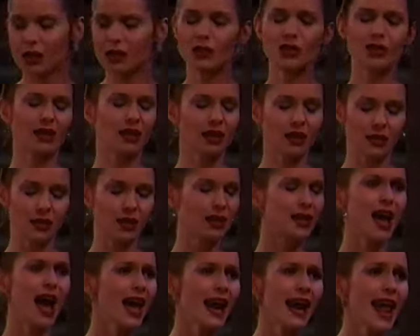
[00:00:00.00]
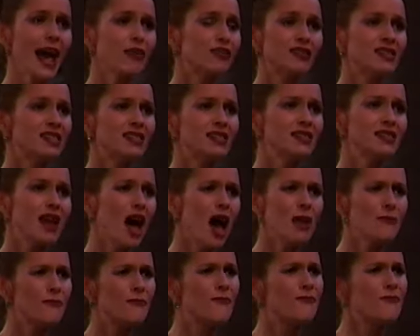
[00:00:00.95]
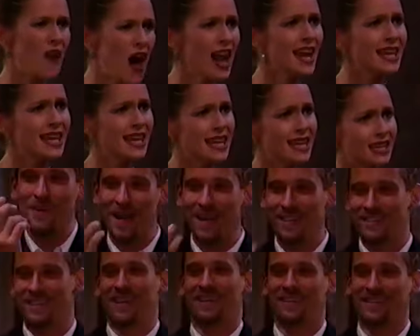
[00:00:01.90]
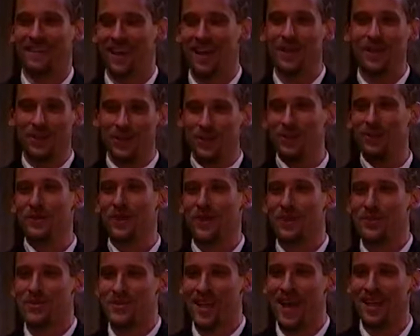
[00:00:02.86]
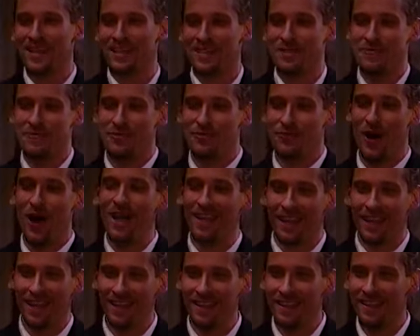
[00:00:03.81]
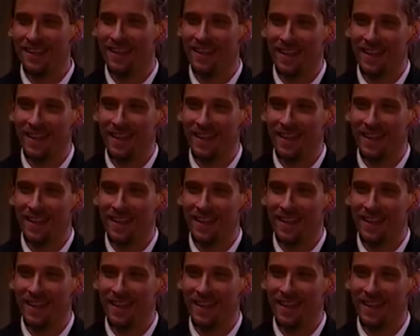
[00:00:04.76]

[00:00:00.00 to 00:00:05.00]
Look, cut it out. This is not funny. Come on, Delgado. You're the one who's acting funny.